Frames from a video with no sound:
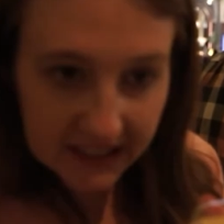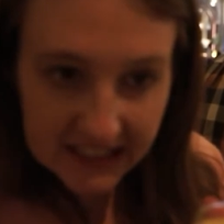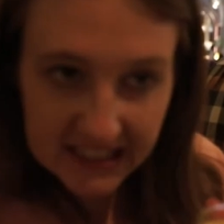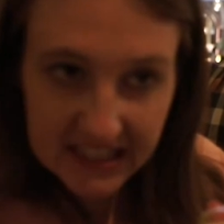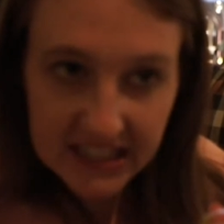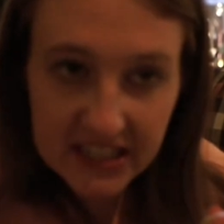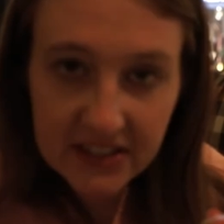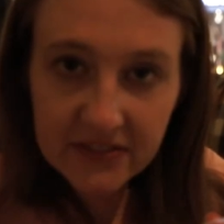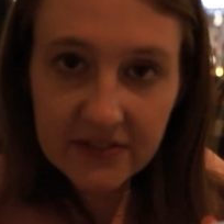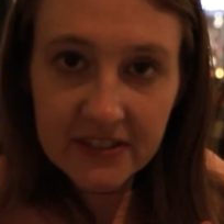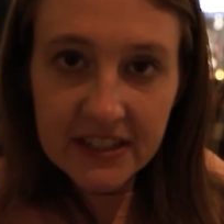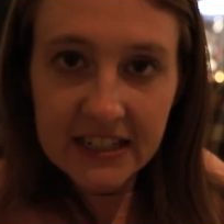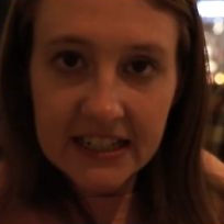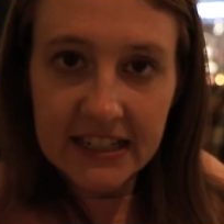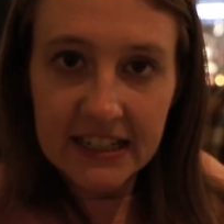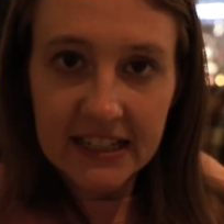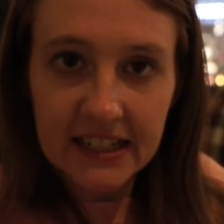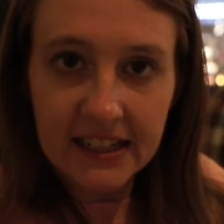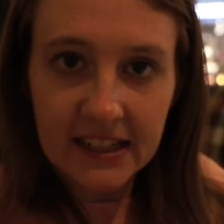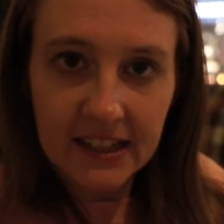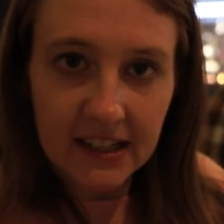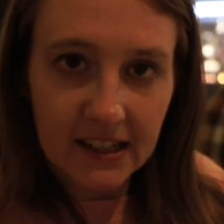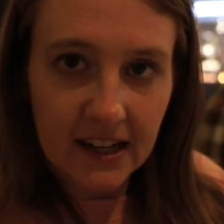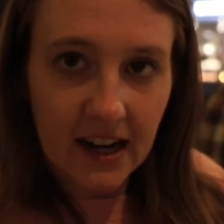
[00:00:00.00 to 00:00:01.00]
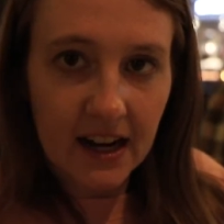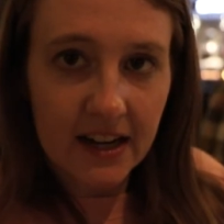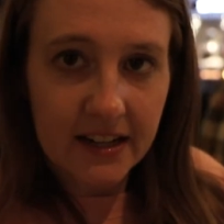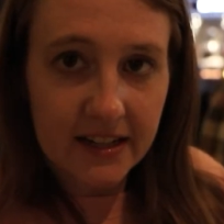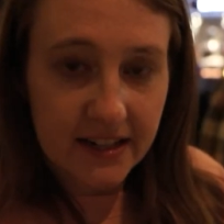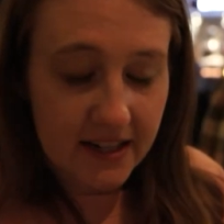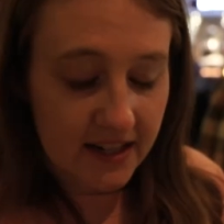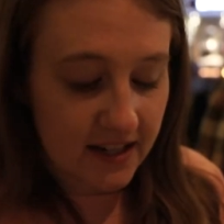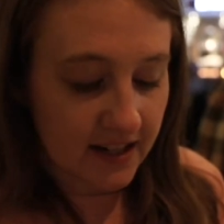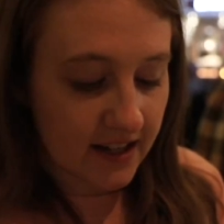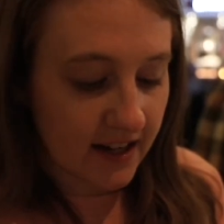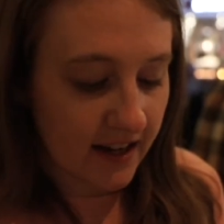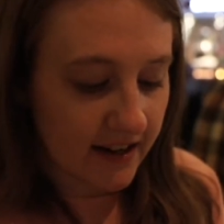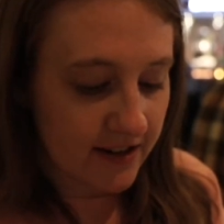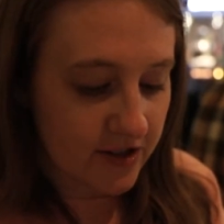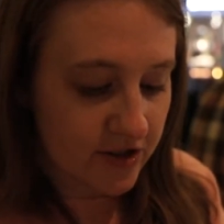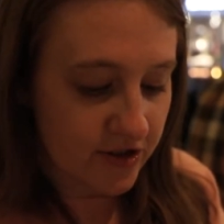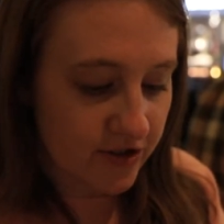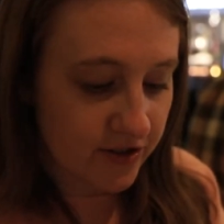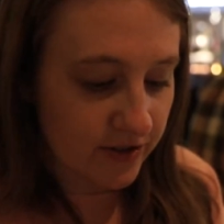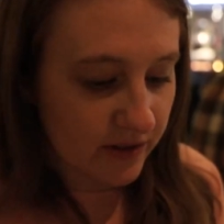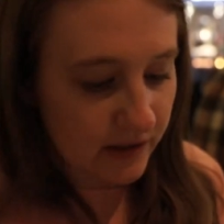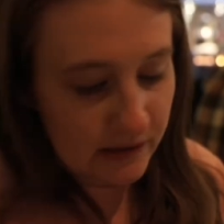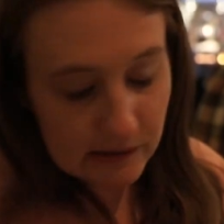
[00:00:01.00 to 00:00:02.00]
evening. I need an
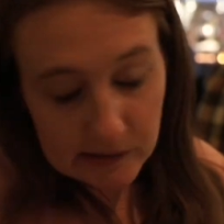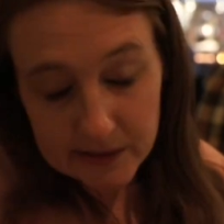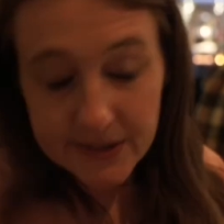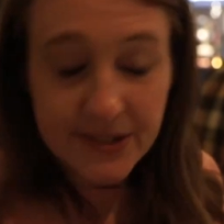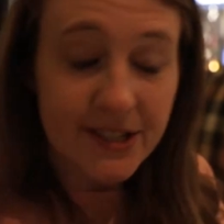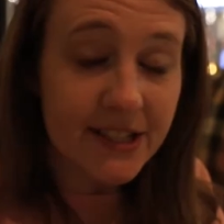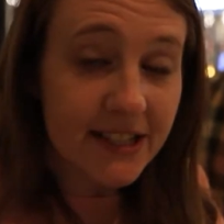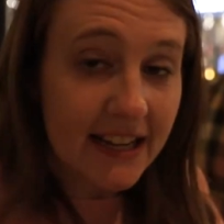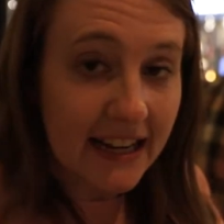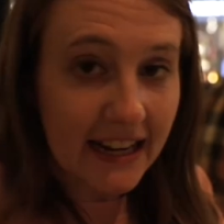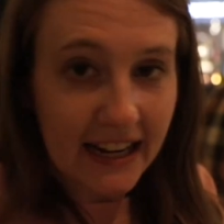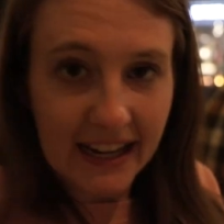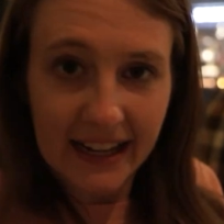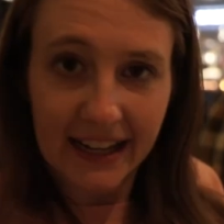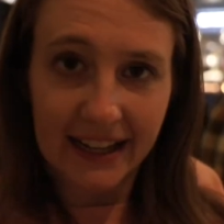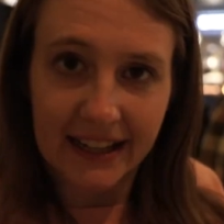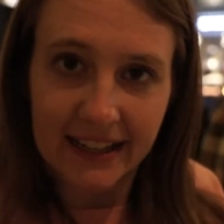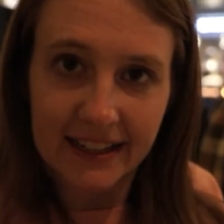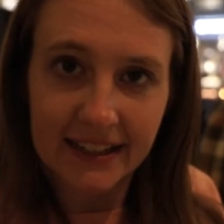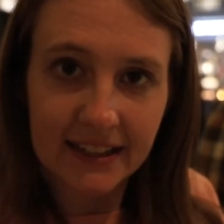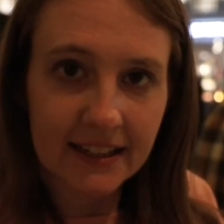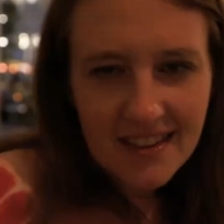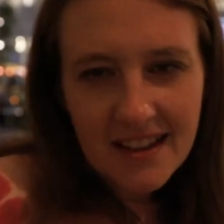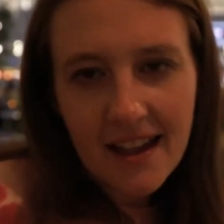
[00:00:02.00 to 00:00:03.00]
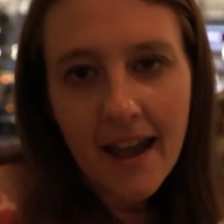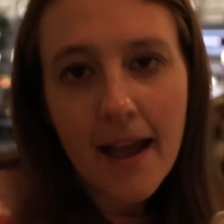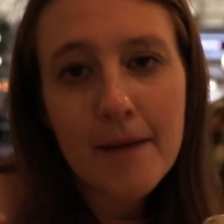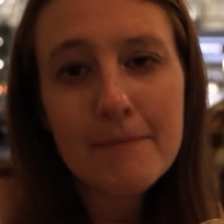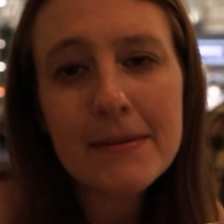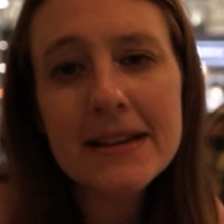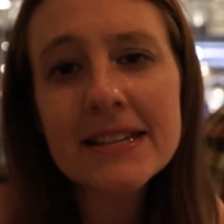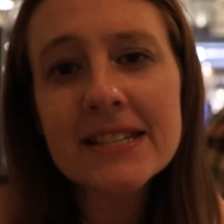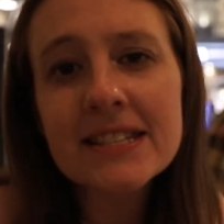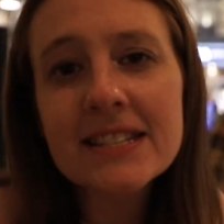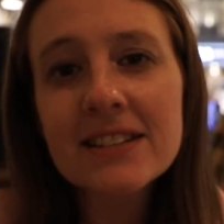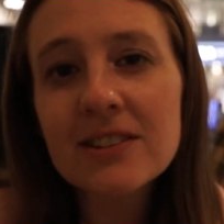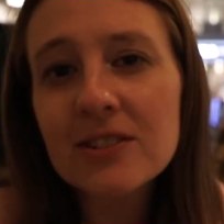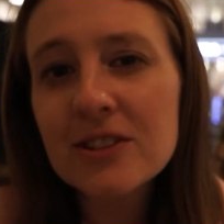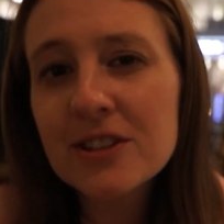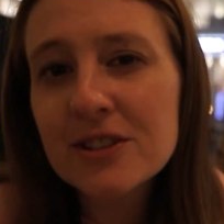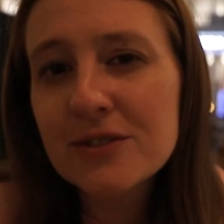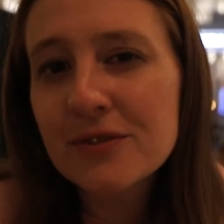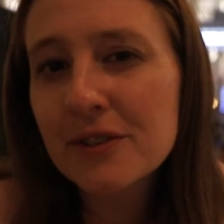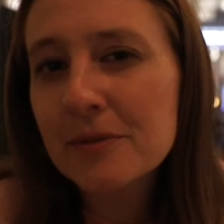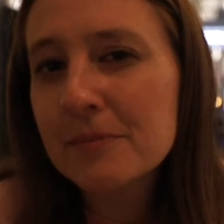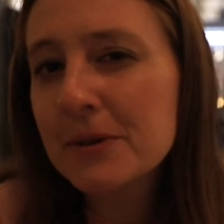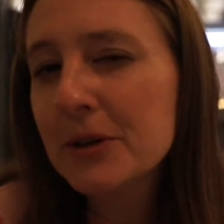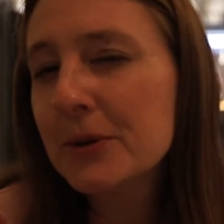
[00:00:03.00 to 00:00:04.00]
extra little zing, and let me steal
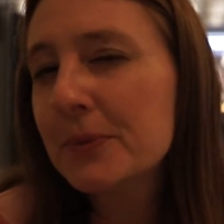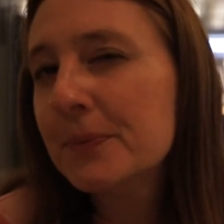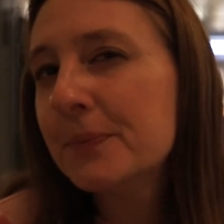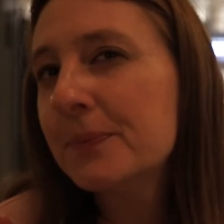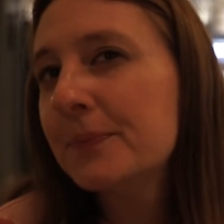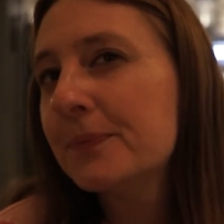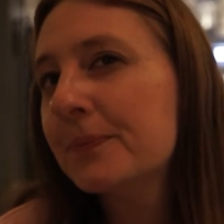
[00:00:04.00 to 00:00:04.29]
this from you.